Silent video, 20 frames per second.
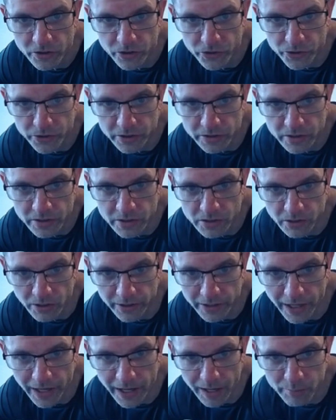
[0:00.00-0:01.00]
you can decide
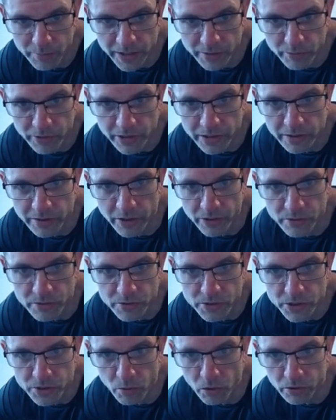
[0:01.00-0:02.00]
how many
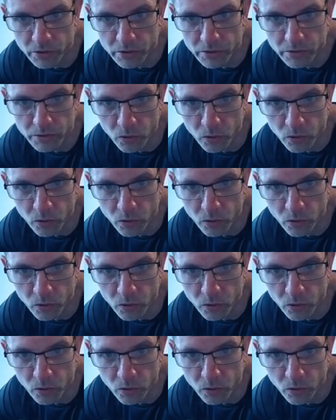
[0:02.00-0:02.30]
windows you want